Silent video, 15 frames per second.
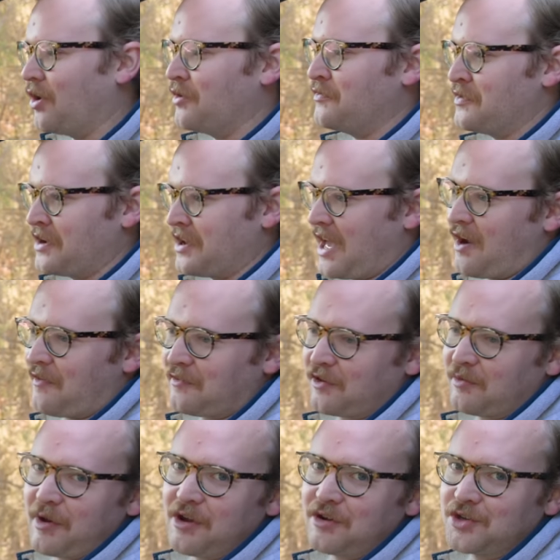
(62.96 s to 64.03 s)
of an Alfa
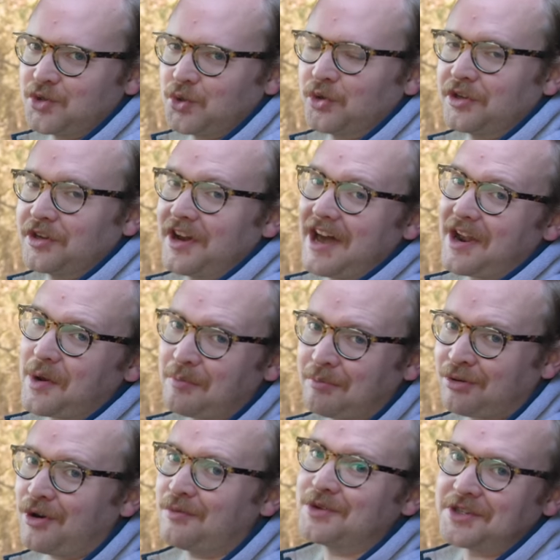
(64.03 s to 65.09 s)
Romeo Giulia, and I
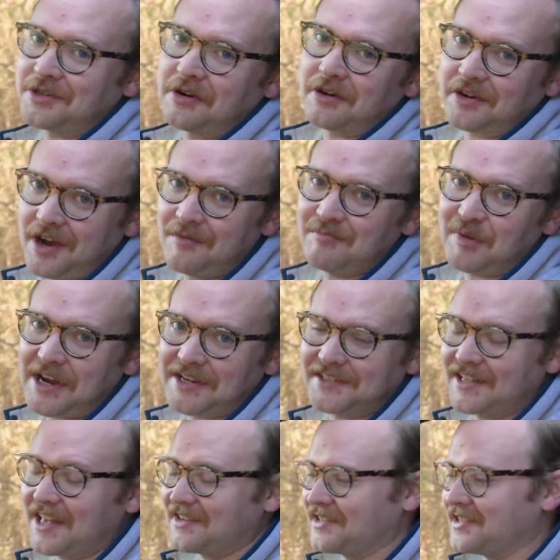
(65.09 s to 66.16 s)
promise you I'll come back to
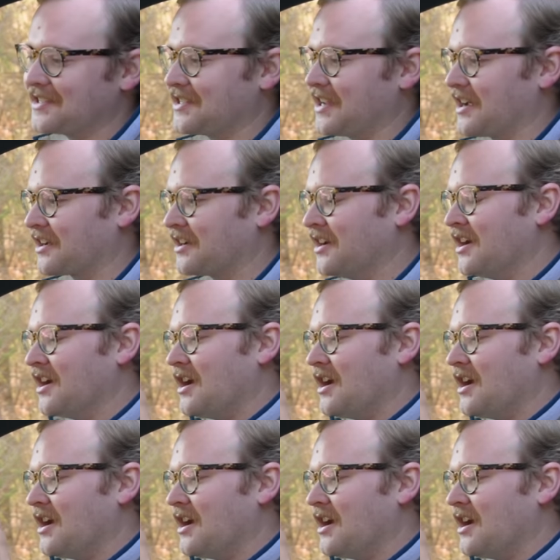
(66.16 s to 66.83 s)
that in a sec.